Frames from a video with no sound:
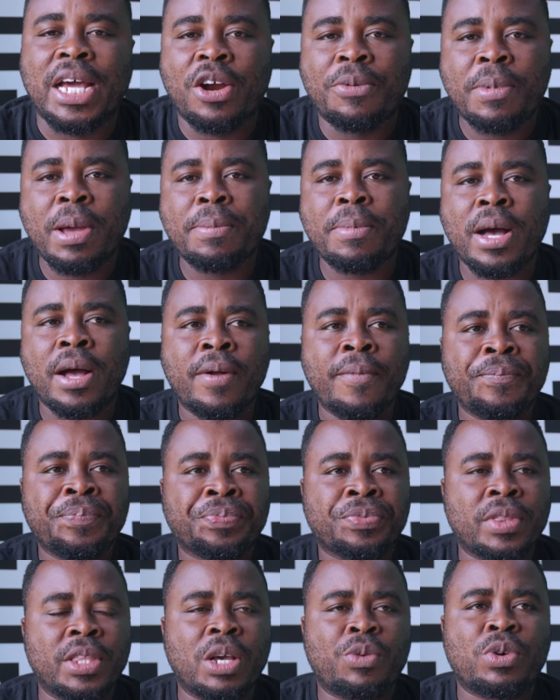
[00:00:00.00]
I remember
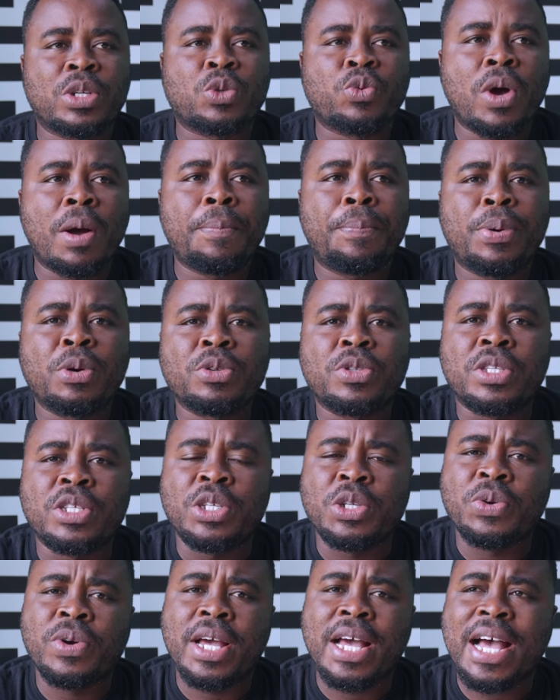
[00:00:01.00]
there was one post
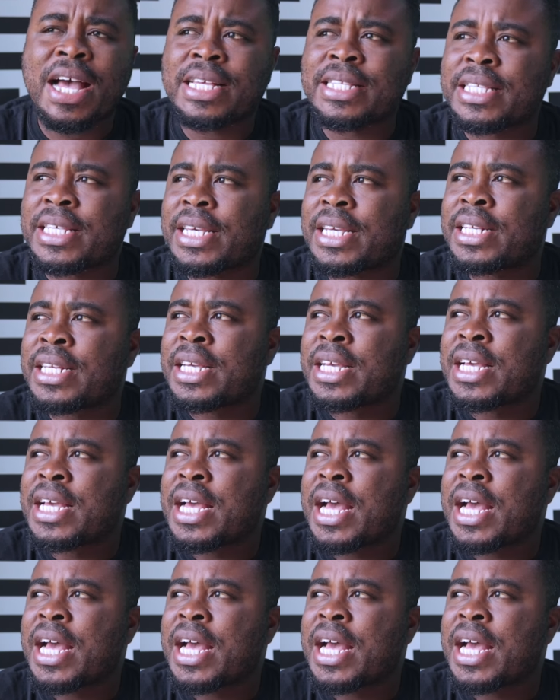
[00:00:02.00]
you were asking,